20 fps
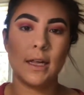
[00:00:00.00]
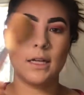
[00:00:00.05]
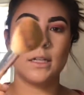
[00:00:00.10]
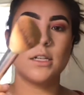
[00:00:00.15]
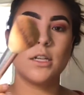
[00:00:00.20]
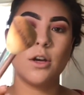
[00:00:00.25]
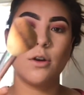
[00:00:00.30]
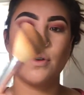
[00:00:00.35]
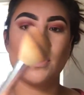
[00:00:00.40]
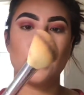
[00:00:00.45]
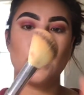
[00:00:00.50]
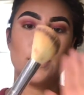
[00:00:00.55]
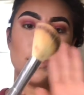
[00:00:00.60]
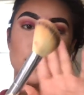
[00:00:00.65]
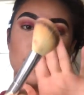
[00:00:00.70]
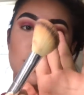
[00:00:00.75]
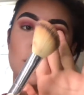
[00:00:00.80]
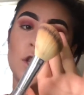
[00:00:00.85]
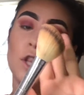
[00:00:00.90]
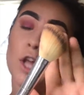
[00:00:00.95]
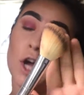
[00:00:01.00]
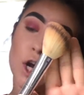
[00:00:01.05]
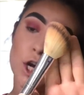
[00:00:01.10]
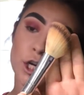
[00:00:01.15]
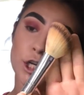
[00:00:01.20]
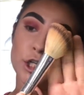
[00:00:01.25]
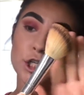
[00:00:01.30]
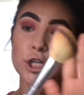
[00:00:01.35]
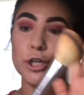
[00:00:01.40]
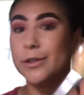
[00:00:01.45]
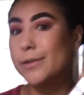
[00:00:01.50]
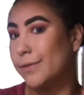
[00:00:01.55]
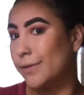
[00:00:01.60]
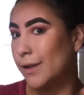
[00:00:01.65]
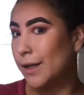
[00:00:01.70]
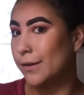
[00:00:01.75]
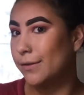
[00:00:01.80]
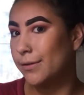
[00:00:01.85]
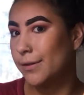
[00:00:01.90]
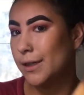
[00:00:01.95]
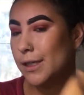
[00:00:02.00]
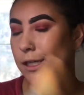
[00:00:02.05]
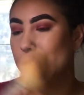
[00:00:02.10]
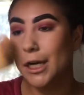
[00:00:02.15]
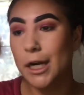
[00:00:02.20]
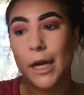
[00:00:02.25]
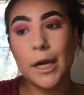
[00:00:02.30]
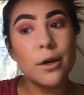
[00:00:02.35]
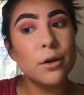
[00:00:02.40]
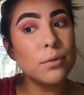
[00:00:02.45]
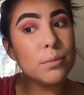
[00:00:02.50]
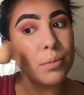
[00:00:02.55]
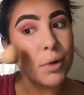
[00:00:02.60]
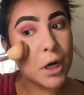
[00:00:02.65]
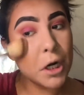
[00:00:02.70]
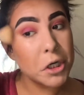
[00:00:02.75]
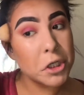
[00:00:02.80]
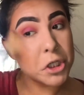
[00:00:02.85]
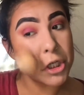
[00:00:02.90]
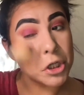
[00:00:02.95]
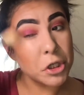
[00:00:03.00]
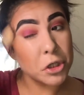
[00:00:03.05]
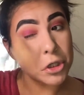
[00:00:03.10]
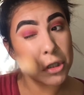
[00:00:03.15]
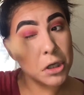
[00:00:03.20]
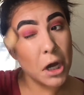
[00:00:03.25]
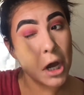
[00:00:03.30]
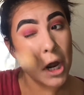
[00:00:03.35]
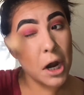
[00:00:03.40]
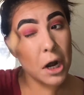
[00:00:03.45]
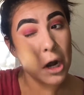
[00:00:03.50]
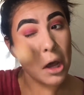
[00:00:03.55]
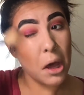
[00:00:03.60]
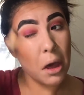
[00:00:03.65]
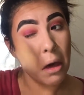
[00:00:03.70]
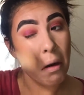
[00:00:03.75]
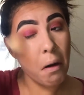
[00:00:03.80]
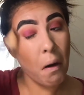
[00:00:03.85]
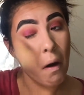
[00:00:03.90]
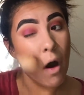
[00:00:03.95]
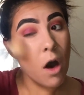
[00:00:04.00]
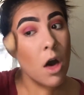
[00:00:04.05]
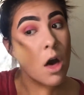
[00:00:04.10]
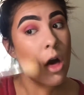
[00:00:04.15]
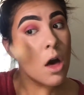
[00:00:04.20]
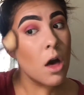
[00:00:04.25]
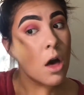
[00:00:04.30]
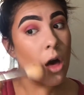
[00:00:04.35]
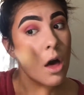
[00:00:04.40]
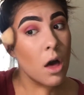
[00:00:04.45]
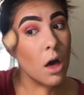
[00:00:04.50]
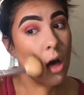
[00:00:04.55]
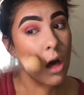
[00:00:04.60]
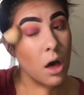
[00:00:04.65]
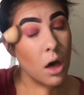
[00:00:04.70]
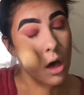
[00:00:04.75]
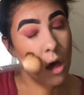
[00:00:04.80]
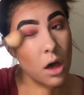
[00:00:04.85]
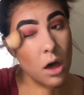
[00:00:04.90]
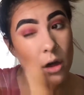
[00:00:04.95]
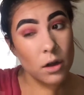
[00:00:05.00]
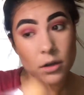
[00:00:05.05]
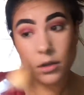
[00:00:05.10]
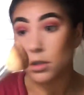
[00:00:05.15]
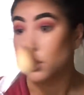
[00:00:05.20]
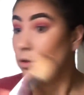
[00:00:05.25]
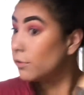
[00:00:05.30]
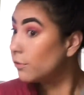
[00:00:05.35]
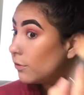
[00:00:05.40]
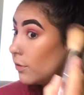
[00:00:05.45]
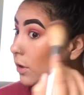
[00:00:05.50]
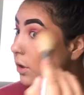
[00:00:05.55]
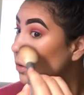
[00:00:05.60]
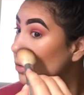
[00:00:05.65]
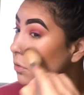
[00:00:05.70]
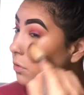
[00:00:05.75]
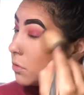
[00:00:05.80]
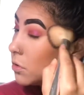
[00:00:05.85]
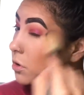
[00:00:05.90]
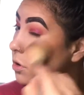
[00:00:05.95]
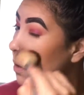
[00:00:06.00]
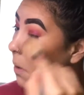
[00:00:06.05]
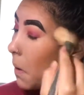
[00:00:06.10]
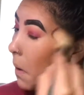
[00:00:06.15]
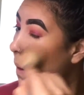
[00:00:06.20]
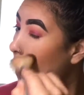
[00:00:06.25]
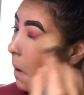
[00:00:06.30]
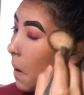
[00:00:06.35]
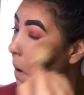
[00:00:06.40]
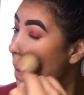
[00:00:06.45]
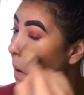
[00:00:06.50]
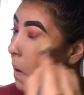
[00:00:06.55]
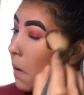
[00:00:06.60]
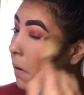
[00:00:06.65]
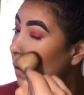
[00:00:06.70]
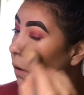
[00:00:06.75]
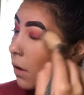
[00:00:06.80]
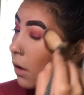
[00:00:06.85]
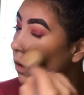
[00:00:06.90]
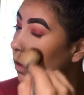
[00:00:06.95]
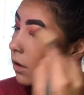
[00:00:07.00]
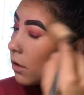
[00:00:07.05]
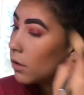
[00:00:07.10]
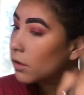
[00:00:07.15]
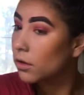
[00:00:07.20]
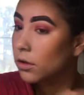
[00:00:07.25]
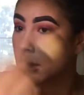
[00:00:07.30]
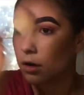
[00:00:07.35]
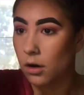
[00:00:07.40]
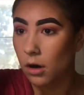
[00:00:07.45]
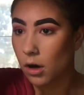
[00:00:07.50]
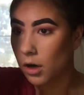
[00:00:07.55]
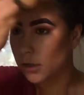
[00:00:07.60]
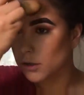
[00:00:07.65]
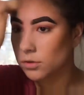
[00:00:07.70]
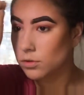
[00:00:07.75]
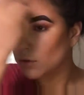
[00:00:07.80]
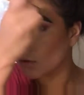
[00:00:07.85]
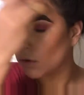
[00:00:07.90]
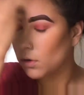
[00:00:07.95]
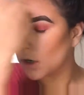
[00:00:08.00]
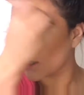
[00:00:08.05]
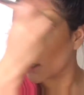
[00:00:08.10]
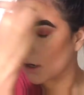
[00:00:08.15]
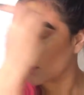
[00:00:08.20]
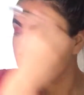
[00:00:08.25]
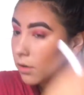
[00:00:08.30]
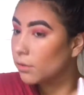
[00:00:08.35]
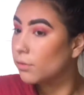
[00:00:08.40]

To go in with a larger, fluffier angled brush and just kind of diffuse the contour.